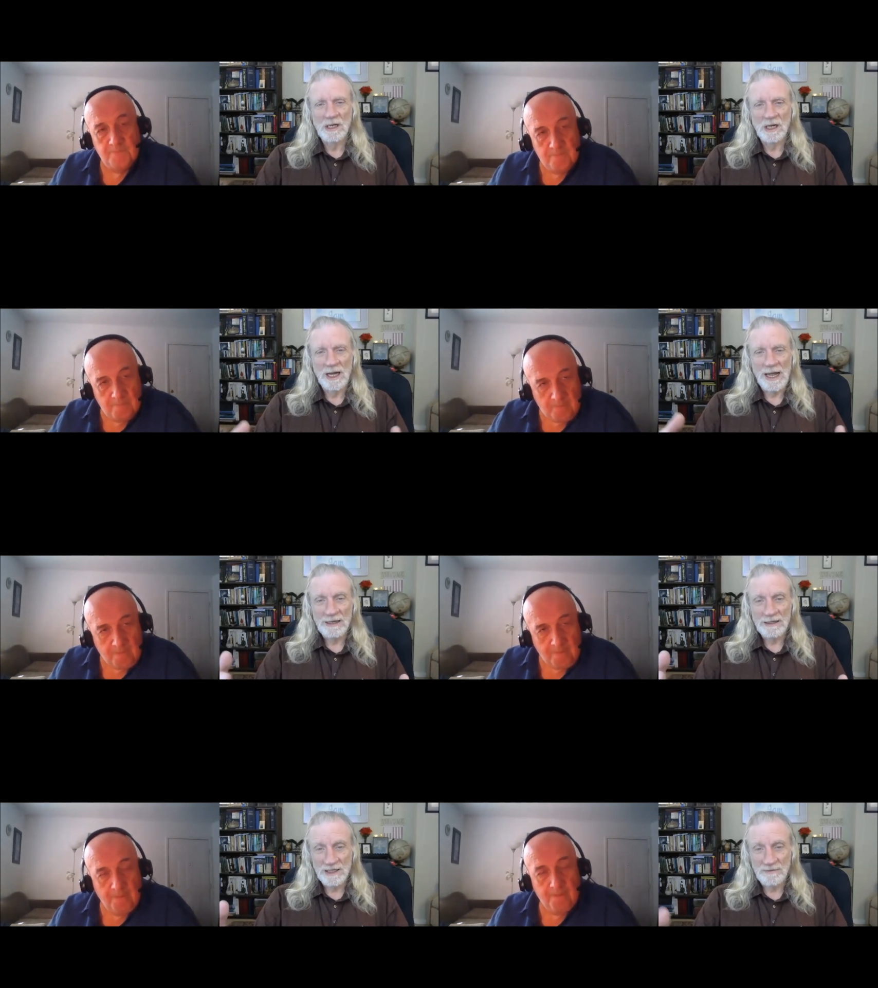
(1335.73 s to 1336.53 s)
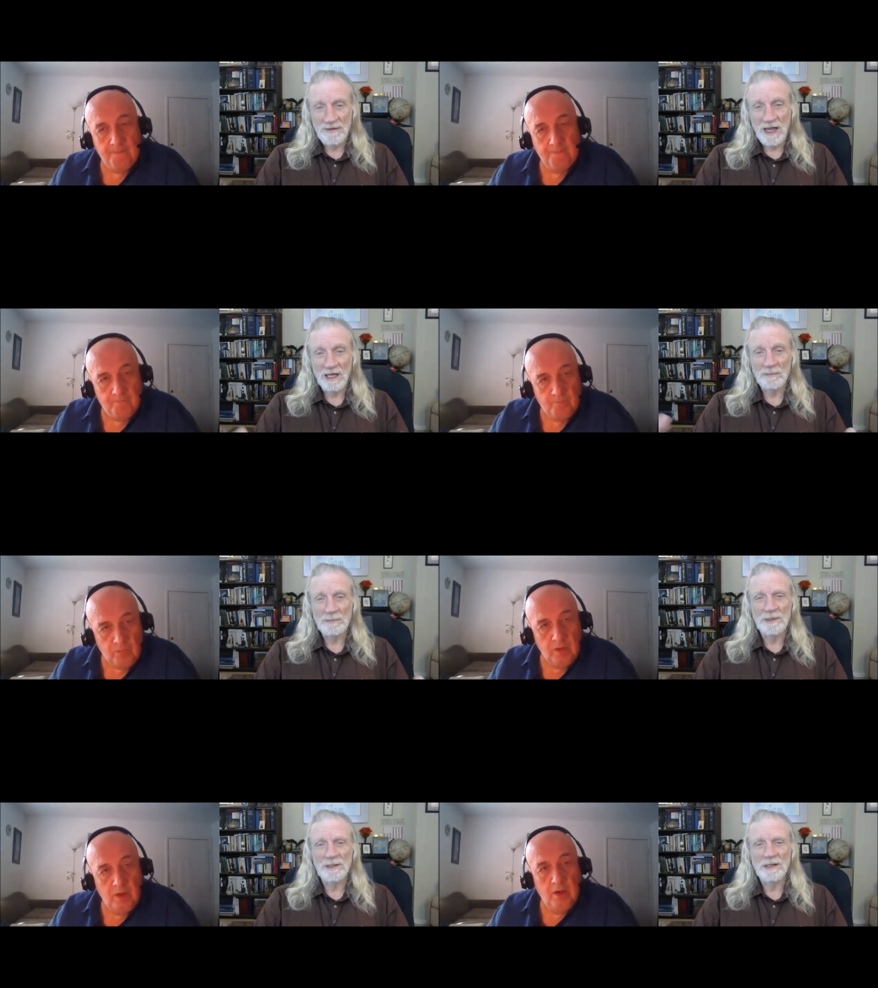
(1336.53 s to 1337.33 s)
Speaker 1: uh,
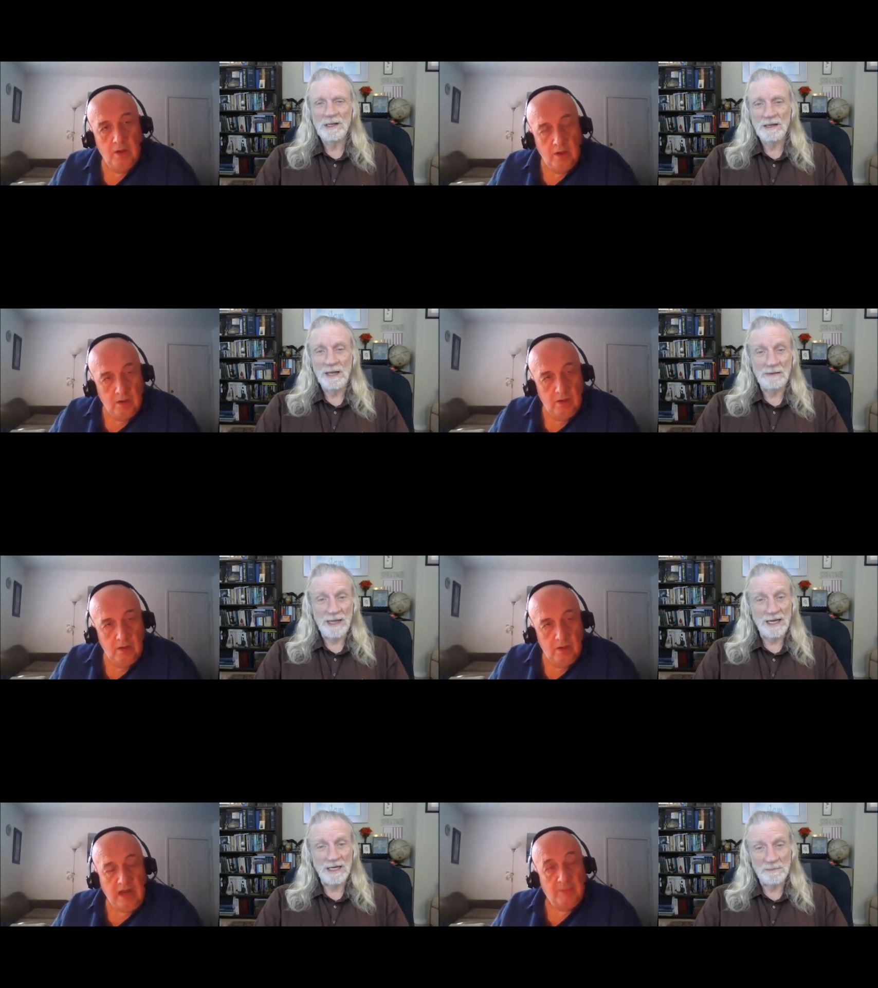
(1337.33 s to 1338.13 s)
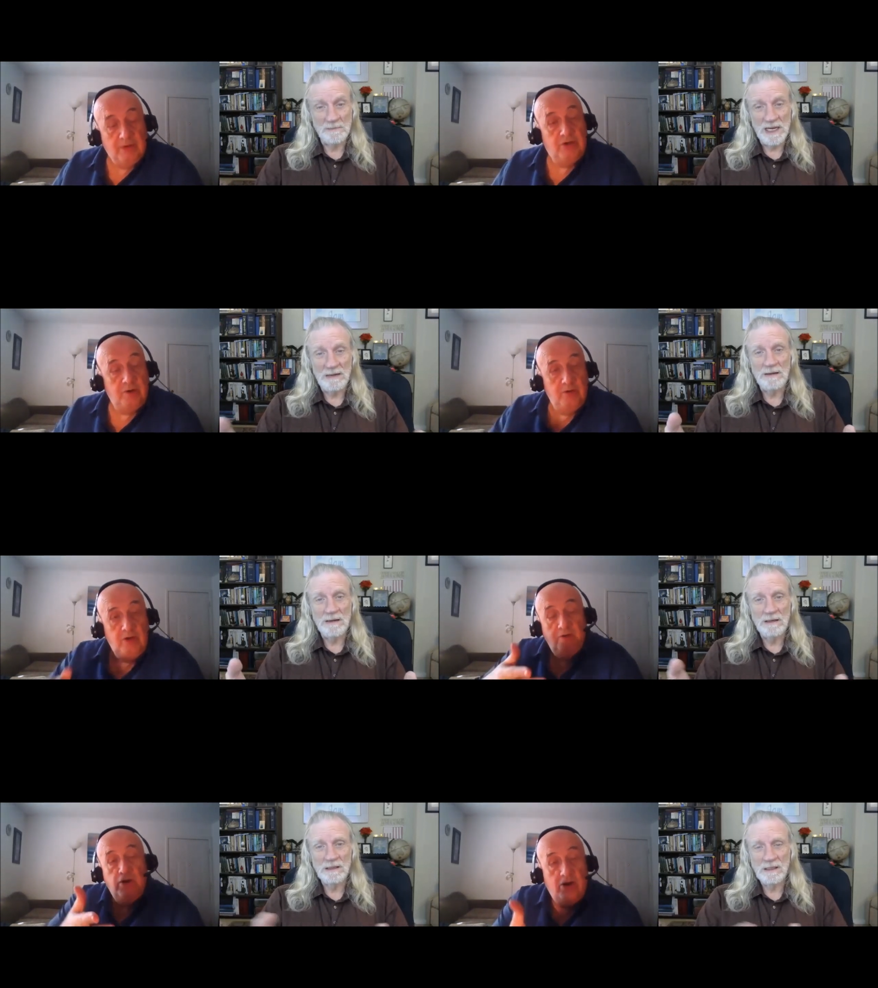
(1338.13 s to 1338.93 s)
develop and, and then getting. Yeah, but
Speaker 2: you
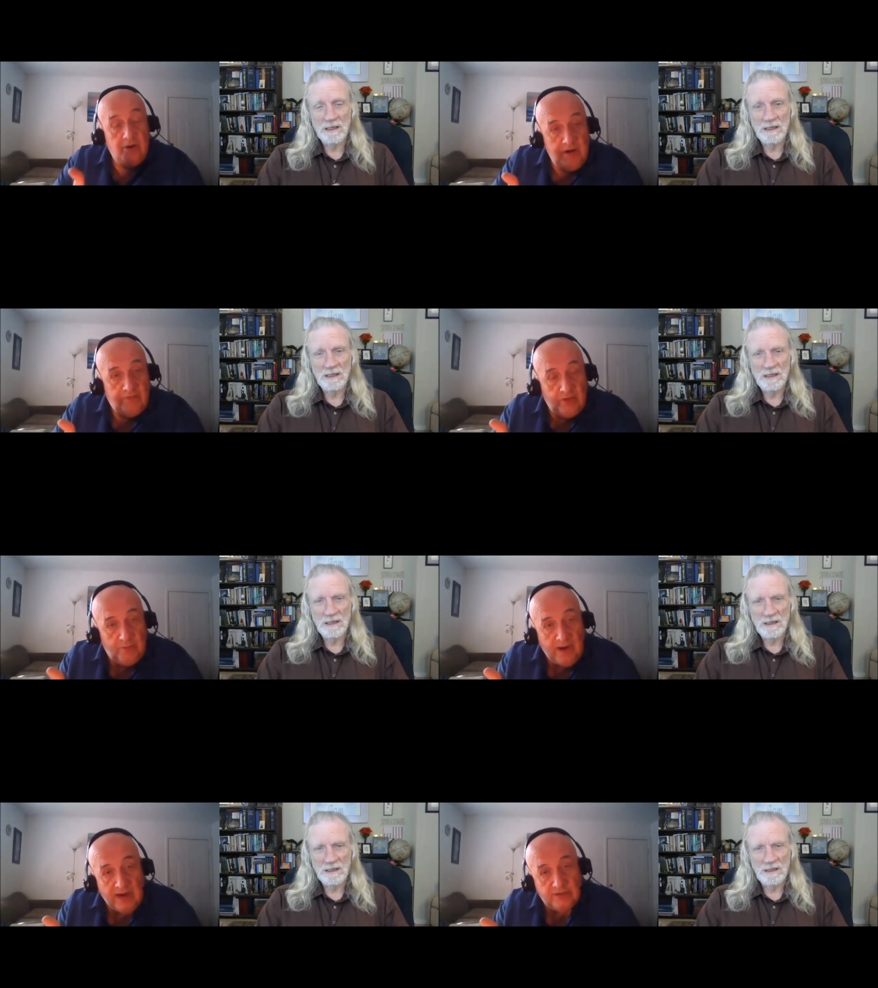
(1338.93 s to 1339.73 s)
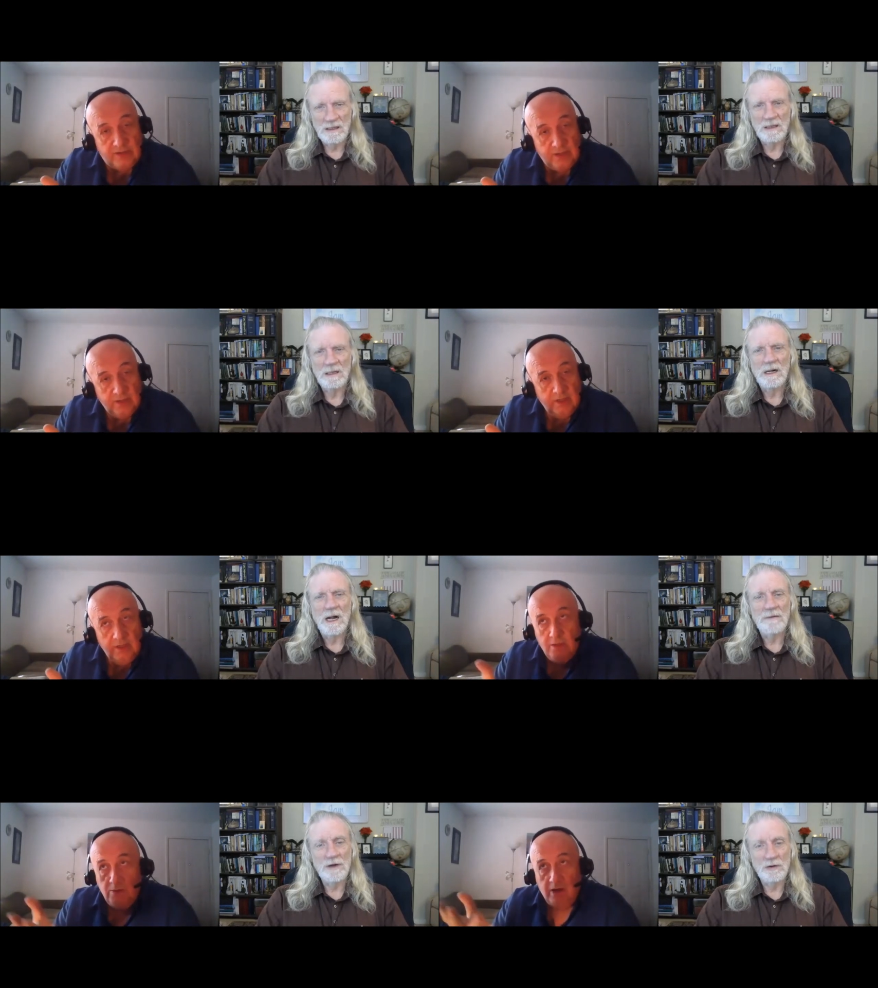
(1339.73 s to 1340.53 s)
you've known me for the past
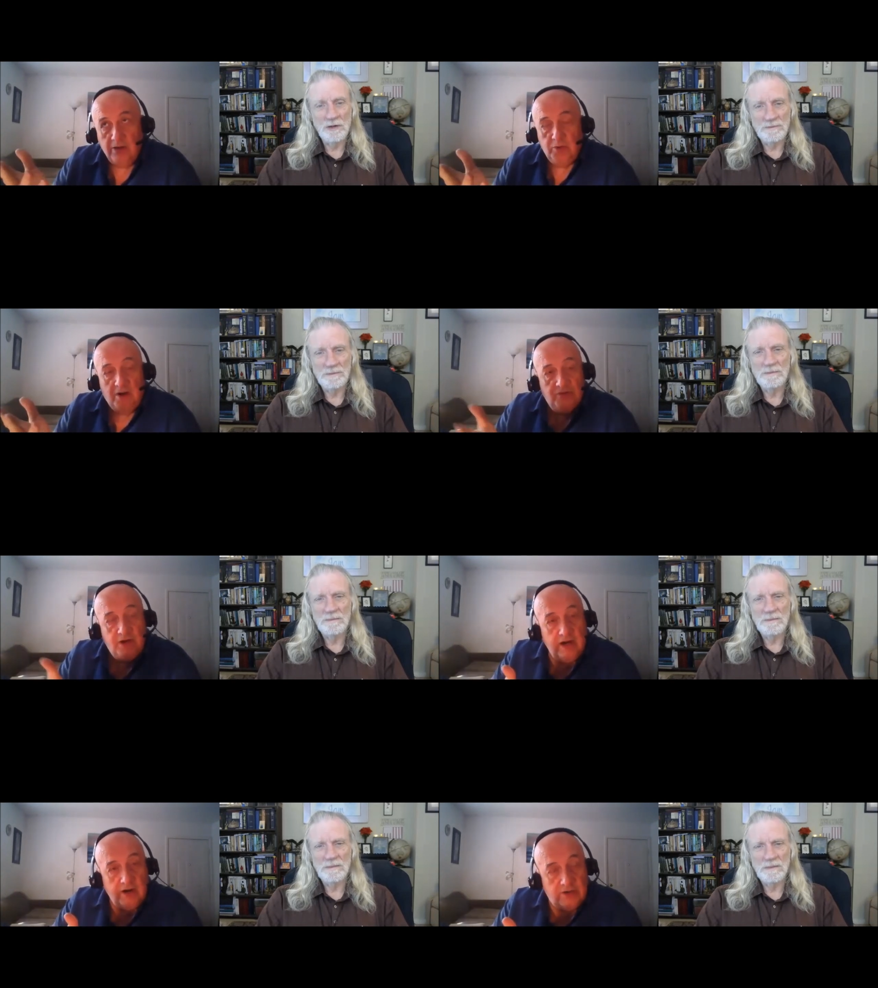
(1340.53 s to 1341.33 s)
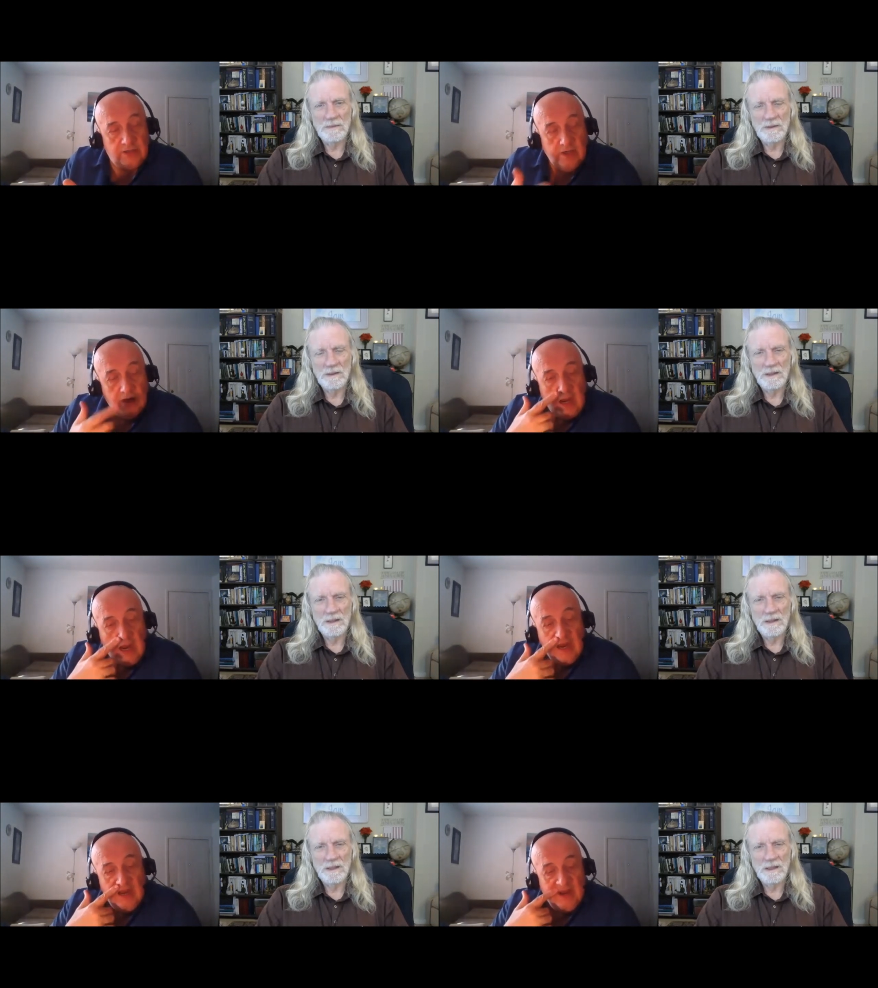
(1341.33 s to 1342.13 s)
well twelve years,
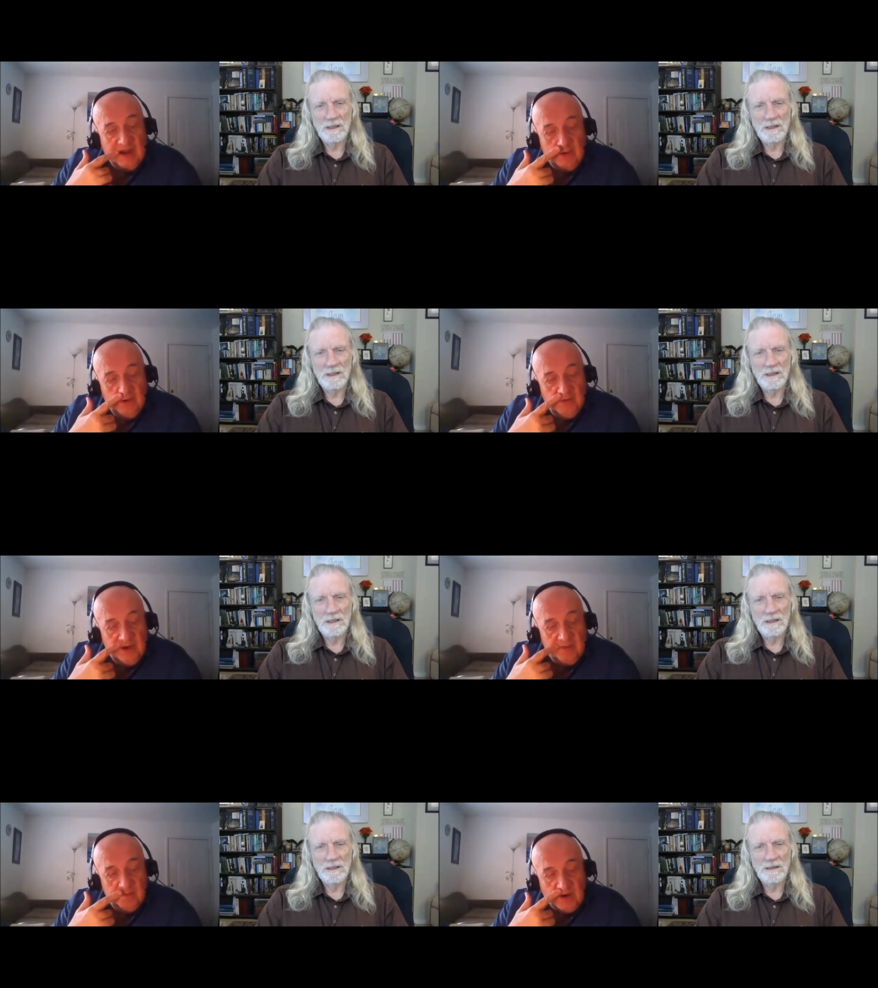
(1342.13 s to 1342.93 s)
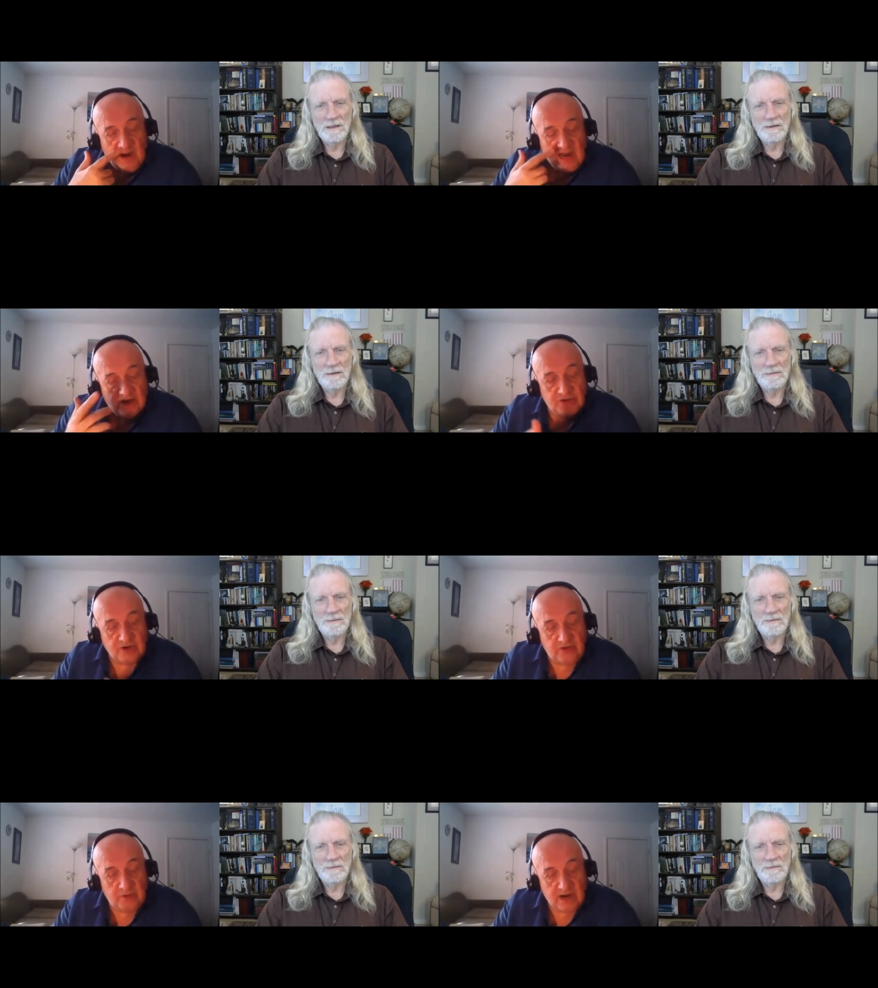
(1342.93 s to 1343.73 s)
and when when my last
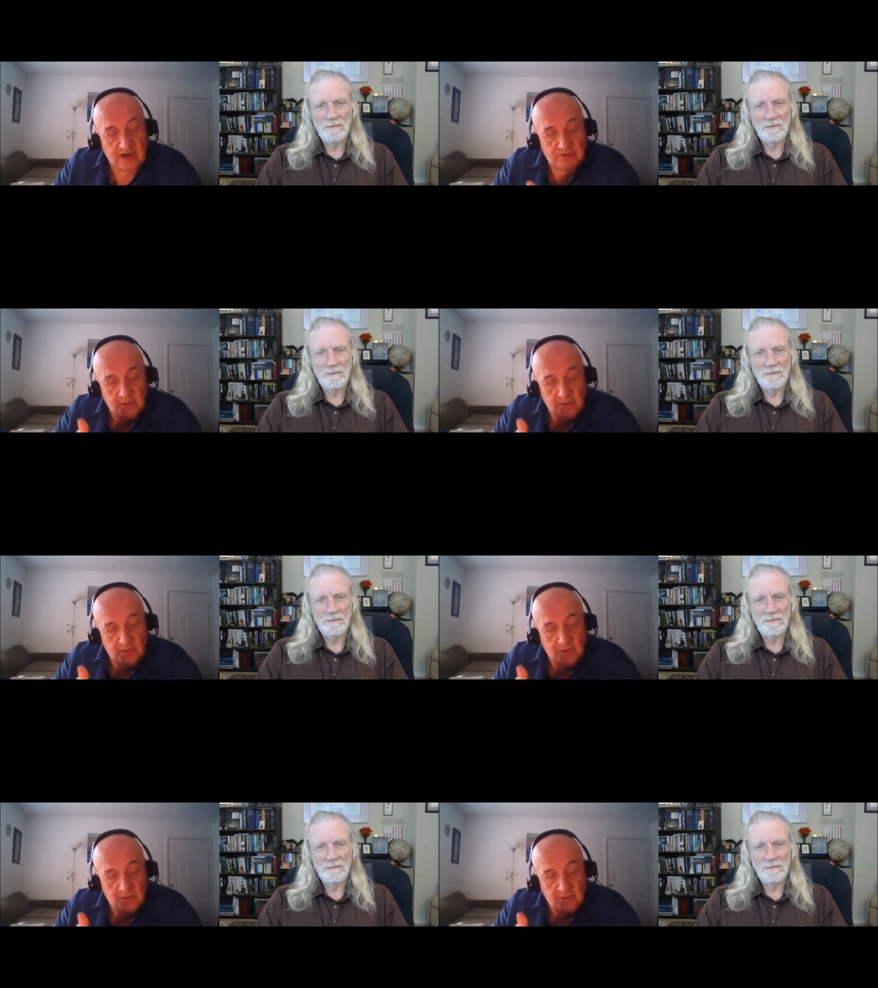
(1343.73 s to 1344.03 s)
girlfriend passed